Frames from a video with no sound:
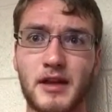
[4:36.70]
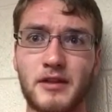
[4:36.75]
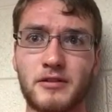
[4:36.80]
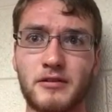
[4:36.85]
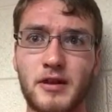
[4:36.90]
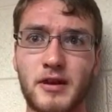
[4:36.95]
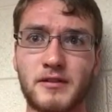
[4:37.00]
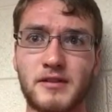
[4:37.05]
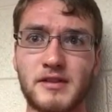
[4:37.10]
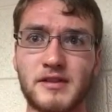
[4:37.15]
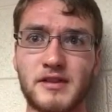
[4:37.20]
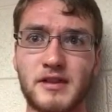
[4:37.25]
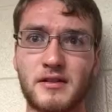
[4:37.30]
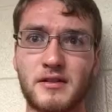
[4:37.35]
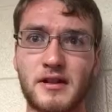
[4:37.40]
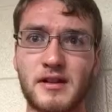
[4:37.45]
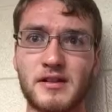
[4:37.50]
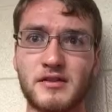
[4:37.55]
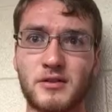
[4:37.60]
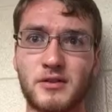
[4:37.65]
throughout the
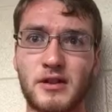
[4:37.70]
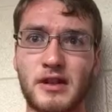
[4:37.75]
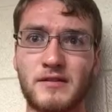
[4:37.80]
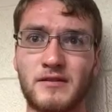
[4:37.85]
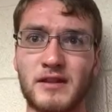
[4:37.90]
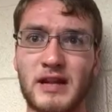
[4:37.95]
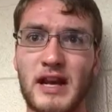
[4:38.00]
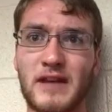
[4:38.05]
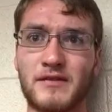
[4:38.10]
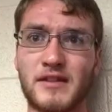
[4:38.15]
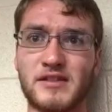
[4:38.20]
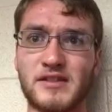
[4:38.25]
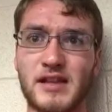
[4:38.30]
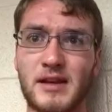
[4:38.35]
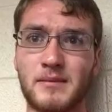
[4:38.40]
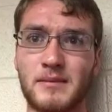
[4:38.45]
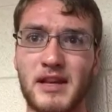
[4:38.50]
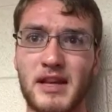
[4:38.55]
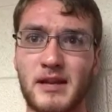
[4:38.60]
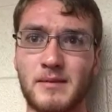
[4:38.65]
series, or even have the
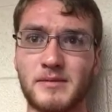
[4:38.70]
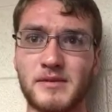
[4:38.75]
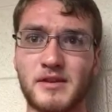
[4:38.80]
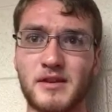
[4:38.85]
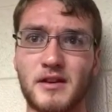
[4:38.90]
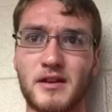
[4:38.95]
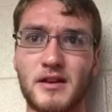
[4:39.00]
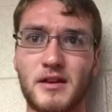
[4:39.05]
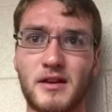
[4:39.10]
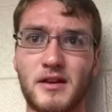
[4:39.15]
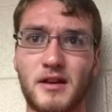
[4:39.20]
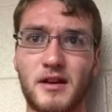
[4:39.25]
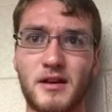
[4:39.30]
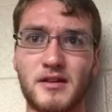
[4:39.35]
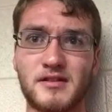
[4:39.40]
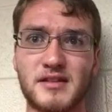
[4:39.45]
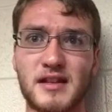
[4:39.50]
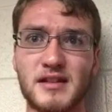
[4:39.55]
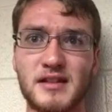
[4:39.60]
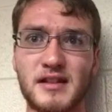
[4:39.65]
same names,
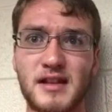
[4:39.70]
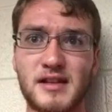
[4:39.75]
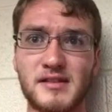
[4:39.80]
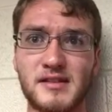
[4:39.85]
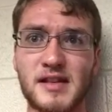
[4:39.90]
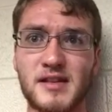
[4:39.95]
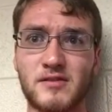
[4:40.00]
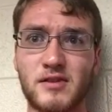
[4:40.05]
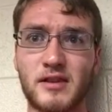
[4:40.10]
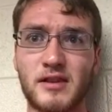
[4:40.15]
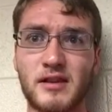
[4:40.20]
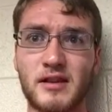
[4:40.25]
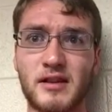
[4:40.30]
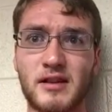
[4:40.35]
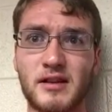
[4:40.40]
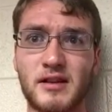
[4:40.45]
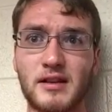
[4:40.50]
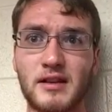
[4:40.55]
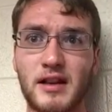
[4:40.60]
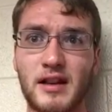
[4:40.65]
are Zenti and Cedric.
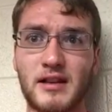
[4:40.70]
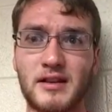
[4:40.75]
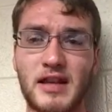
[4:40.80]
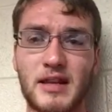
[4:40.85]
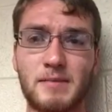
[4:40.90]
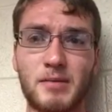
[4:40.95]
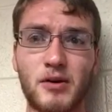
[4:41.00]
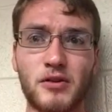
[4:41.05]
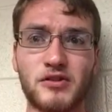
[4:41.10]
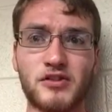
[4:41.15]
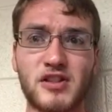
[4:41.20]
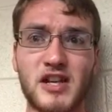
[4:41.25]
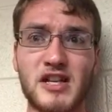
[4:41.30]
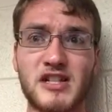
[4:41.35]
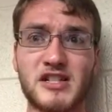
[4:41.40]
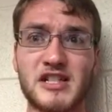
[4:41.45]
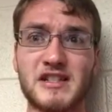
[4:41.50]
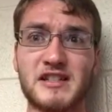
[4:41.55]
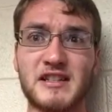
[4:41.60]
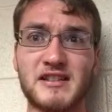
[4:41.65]
And they both
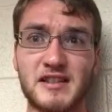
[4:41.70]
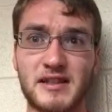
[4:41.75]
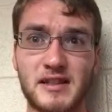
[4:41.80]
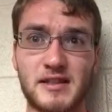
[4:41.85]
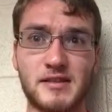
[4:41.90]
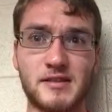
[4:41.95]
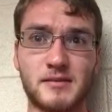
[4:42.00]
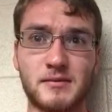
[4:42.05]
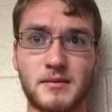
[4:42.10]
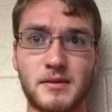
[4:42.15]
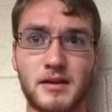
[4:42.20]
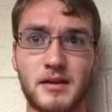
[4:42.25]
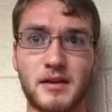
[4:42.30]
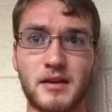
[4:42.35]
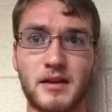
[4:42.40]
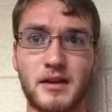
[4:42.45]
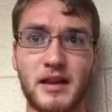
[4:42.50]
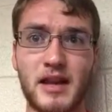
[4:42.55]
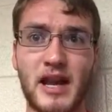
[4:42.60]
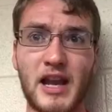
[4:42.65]
changed ethnicities.
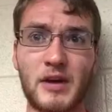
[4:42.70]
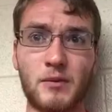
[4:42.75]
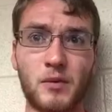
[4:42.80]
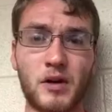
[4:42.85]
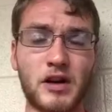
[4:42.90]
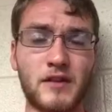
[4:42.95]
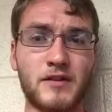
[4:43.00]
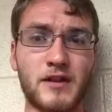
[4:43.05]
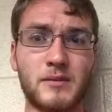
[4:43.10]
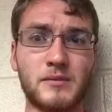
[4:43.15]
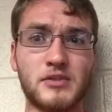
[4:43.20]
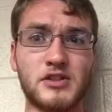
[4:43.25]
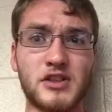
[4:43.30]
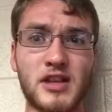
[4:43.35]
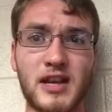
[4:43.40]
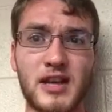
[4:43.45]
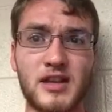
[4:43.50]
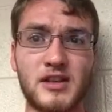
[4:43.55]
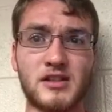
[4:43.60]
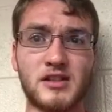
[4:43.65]
And one of them
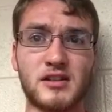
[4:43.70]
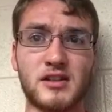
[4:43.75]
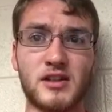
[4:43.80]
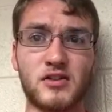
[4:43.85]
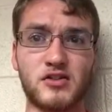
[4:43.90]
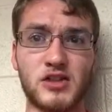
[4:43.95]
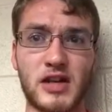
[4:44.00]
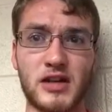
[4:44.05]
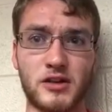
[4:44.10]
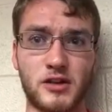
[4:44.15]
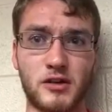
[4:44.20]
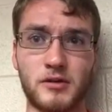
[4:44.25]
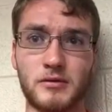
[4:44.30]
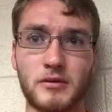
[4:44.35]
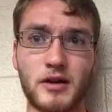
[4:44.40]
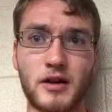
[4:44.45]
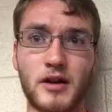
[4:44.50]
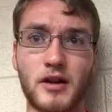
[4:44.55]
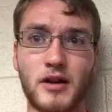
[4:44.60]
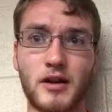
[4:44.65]
changed their gender.
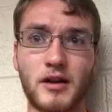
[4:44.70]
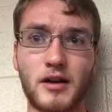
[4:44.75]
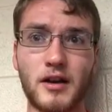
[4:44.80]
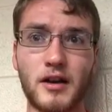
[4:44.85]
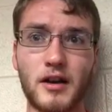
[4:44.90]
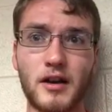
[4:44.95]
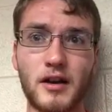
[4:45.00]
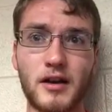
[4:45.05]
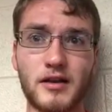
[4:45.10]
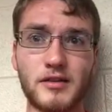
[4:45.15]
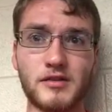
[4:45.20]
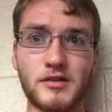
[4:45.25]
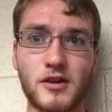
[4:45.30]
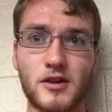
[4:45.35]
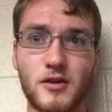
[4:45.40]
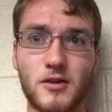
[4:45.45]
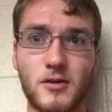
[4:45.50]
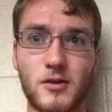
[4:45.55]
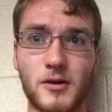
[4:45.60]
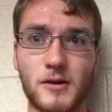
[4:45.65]

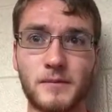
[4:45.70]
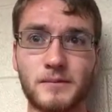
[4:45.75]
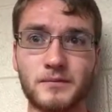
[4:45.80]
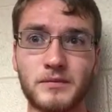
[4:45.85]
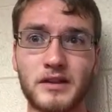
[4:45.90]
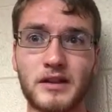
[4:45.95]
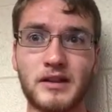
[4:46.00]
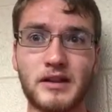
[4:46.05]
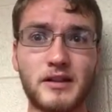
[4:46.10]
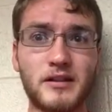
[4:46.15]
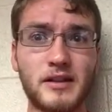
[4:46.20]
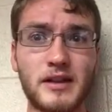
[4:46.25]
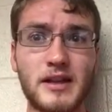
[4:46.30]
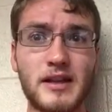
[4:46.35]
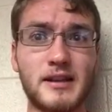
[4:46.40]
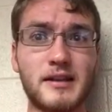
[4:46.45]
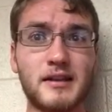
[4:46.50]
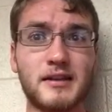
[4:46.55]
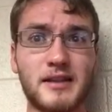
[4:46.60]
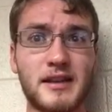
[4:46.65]
So
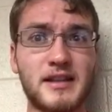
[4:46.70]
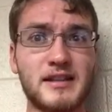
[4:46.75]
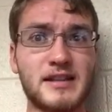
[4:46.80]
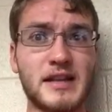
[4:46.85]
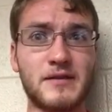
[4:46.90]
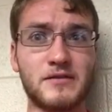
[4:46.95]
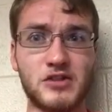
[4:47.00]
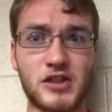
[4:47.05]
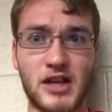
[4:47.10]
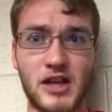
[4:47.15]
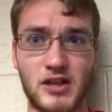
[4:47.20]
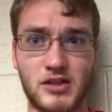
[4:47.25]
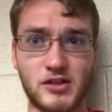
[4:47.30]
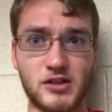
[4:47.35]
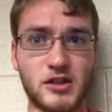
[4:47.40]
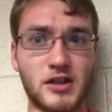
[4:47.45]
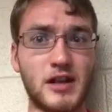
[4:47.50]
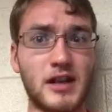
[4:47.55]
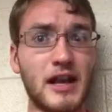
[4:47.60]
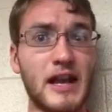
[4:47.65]
clearly things have
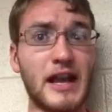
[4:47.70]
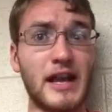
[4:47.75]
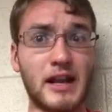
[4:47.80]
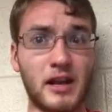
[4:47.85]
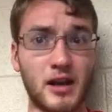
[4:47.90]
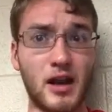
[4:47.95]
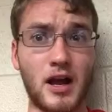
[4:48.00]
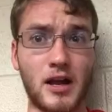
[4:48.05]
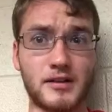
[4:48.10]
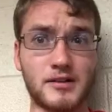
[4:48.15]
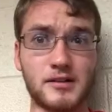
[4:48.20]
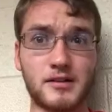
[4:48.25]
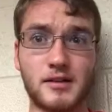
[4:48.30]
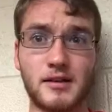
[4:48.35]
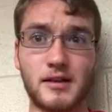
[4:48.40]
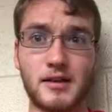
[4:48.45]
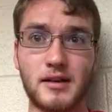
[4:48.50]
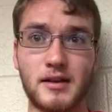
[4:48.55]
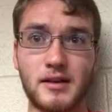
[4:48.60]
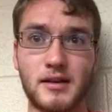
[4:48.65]
changed a lot
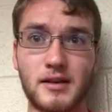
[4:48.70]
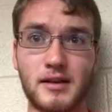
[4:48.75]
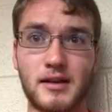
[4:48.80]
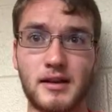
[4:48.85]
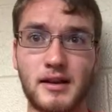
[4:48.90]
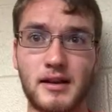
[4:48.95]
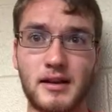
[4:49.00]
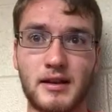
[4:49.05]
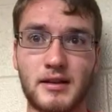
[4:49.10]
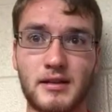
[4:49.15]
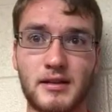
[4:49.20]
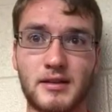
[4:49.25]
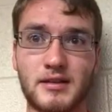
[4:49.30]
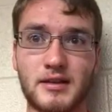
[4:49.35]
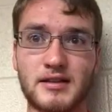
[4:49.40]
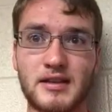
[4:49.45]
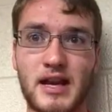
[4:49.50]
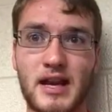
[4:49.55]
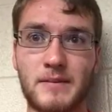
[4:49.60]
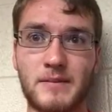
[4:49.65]
in
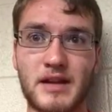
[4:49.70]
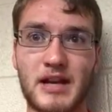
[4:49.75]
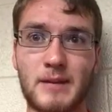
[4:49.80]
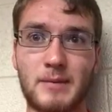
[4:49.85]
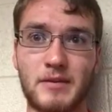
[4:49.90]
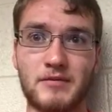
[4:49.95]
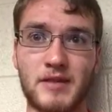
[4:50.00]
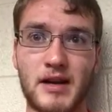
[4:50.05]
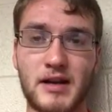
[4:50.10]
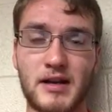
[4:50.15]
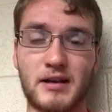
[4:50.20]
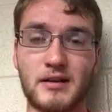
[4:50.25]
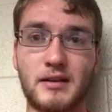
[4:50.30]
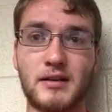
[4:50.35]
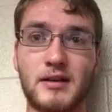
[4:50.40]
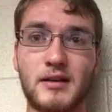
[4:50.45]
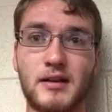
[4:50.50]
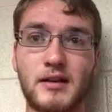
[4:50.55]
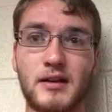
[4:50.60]
the time that I've been writing.